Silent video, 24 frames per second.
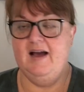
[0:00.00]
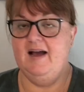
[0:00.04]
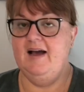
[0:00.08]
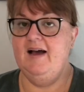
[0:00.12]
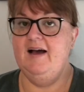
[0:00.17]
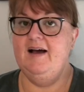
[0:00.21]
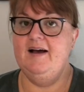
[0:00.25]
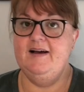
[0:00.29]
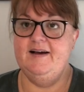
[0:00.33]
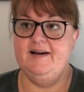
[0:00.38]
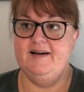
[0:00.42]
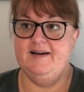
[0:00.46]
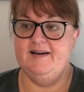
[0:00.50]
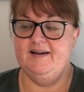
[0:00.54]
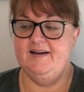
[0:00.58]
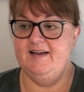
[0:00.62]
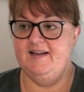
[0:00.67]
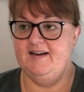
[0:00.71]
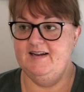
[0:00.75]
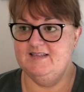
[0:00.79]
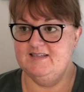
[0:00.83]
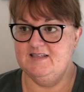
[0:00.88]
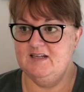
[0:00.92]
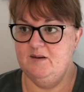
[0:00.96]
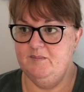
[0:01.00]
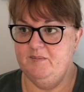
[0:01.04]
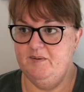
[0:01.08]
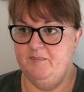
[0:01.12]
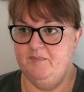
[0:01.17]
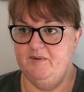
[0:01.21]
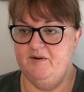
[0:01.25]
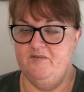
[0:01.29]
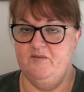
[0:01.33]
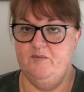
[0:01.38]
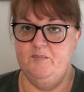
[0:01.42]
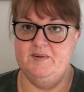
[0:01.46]
And it's going to be a
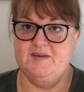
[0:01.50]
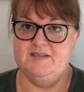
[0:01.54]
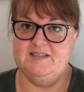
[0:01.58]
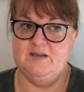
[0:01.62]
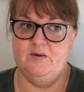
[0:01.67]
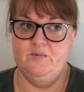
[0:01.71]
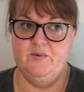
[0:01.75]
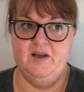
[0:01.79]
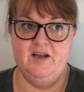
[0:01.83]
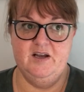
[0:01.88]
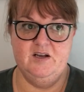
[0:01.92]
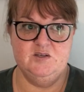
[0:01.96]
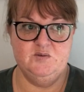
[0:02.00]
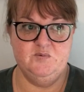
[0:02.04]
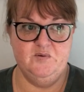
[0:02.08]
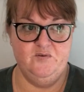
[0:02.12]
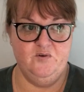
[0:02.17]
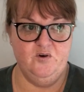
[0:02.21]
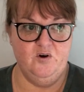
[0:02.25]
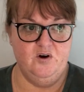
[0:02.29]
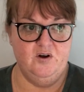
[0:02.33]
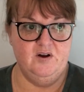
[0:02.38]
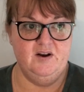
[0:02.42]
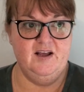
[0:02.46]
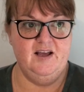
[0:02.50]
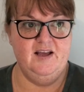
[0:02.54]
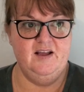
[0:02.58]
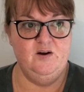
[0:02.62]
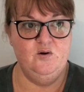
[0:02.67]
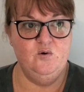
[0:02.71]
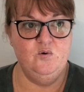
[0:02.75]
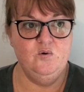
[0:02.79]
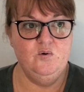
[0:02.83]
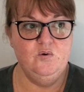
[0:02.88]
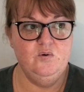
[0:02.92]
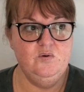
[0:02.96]
bit of a busy week because we've got an
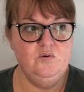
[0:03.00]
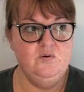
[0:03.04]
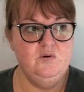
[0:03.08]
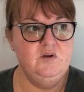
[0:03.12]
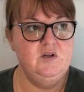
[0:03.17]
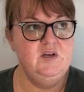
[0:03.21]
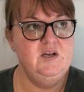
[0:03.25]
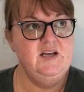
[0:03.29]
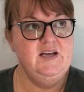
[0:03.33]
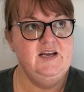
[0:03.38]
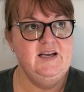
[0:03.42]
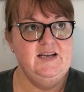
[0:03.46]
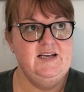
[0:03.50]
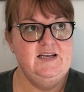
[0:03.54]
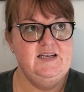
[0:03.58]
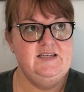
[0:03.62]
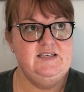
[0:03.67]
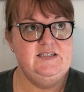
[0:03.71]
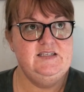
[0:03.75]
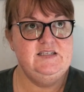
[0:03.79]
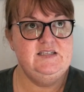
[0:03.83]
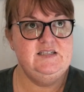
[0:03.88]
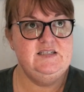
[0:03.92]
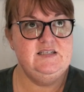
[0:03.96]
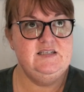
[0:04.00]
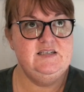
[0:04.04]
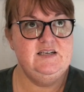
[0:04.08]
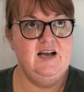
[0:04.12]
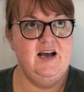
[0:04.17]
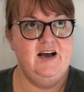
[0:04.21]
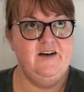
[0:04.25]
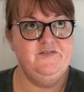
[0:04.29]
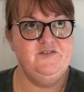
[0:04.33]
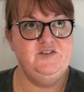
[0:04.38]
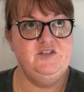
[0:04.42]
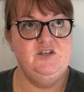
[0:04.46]
all
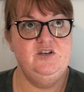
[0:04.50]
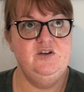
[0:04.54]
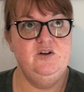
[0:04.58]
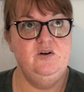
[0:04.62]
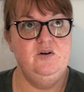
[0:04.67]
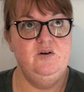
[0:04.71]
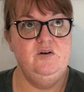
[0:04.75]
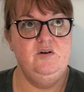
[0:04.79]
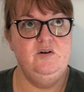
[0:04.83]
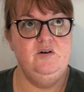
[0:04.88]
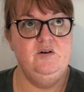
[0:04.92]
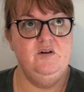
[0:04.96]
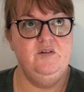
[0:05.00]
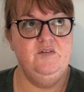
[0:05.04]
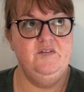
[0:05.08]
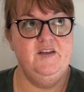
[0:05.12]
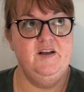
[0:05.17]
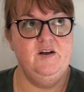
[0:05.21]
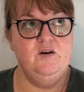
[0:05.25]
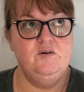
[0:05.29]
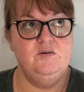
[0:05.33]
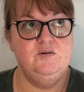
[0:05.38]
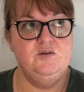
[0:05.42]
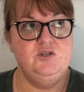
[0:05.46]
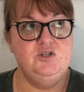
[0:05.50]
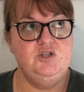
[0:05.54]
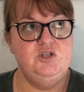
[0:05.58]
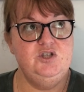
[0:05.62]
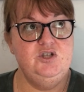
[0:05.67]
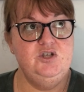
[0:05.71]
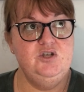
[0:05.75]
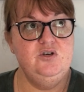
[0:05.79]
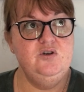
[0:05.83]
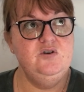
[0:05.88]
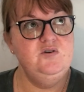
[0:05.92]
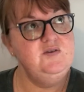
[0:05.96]
afternoon thing on
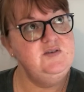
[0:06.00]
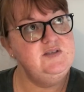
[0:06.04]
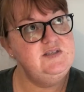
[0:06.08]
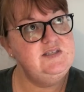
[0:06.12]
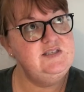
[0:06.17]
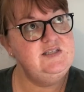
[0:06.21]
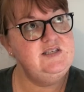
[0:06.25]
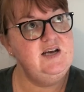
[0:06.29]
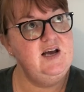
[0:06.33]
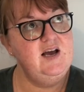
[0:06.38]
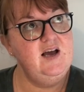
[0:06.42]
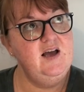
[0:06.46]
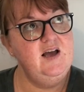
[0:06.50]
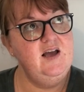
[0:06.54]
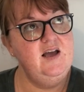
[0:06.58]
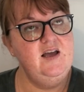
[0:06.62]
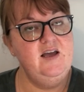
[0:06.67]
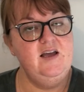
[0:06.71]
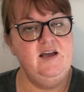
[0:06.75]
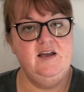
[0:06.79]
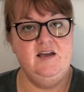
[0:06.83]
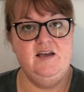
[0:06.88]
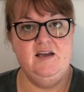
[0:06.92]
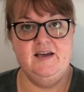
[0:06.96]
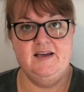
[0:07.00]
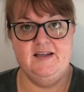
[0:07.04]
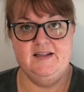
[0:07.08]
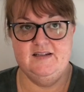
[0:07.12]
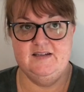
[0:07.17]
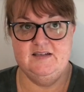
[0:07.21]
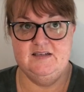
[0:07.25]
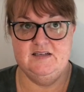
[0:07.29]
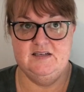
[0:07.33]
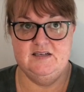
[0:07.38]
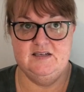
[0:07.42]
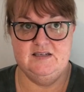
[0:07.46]
Tuesday
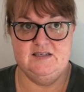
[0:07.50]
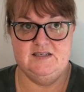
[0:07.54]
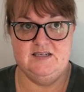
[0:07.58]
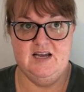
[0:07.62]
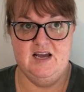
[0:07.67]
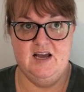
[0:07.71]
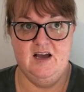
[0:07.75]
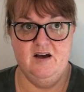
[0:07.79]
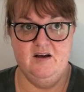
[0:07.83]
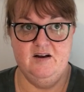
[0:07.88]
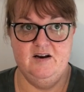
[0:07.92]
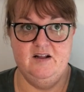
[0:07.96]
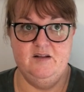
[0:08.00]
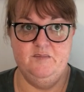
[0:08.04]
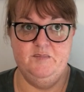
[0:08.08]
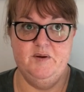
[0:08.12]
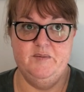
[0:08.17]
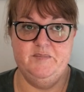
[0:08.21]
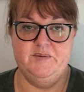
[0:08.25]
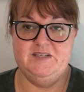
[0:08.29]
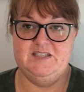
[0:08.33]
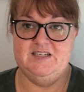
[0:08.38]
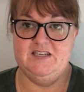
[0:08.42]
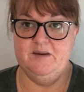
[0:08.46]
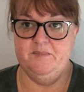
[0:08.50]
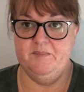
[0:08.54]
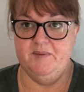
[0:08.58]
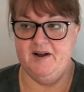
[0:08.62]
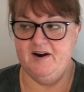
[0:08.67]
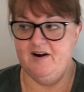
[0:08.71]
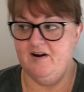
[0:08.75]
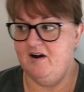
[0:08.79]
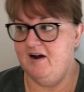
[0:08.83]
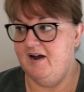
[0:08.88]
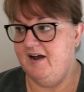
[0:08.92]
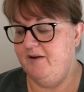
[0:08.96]
in town at Pipitia
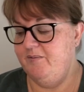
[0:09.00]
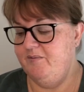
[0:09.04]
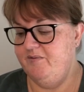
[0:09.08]
Marae.